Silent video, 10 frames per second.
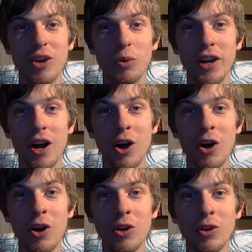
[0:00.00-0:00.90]
We
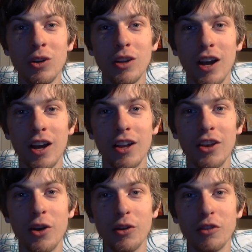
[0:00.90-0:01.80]
all
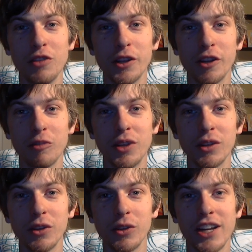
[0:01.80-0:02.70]
know the feeling of
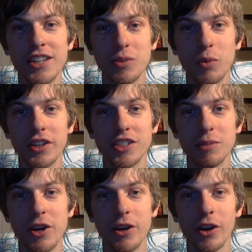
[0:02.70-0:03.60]
being little kids and wanting to
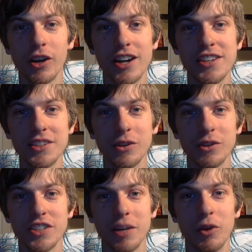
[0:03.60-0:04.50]
marry our cousin or
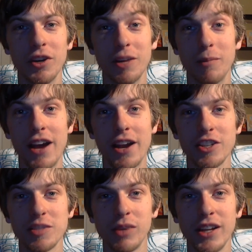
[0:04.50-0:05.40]
someone, and
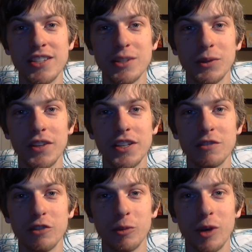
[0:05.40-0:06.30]
Madhouse plays with
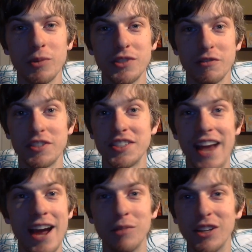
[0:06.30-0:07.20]
this for the purpose of
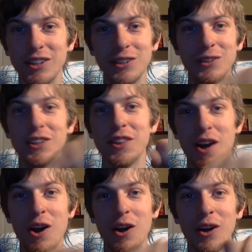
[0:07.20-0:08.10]
stabbing you in the
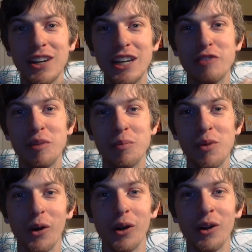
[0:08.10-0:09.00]
heart even
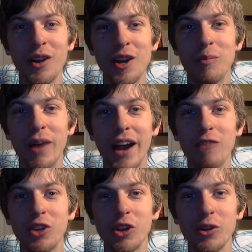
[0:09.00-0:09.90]
more by
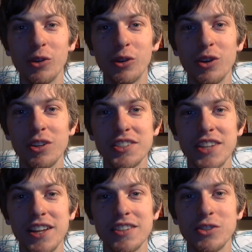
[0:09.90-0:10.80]
having the little girl
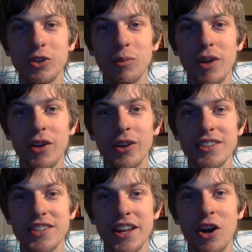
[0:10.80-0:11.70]
say this to her brother
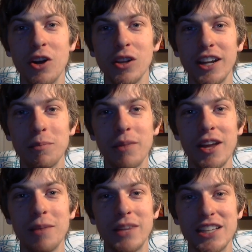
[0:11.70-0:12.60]
as they all lay in
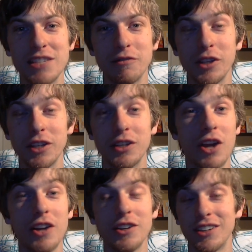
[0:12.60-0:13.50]
bed peacefully.
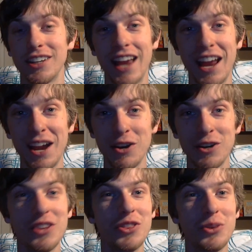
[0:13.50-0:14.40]
Not a care in the